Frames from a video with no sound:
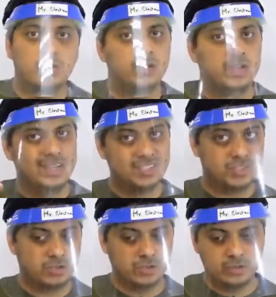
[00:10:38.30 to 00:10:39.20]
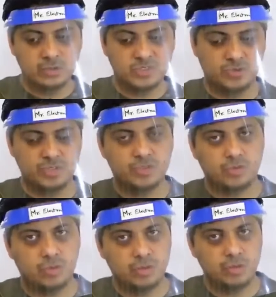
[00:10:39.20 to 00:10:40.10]
let's turn the switch
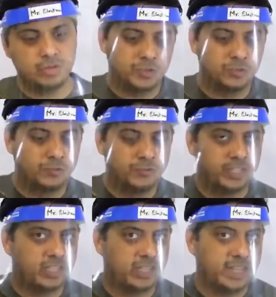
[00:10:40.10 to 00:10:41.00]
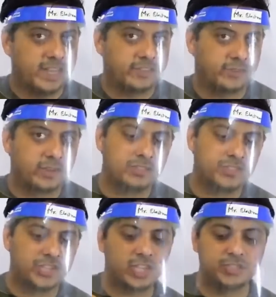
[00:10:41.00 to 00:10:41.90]
on to feed electrical
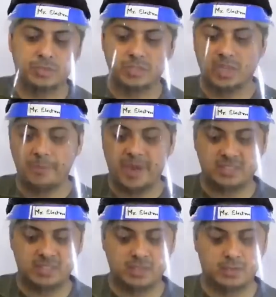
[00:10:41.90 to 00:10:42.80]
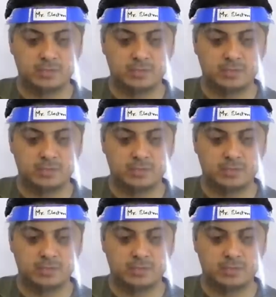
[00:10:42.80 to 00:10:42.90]
charge to the capacitor.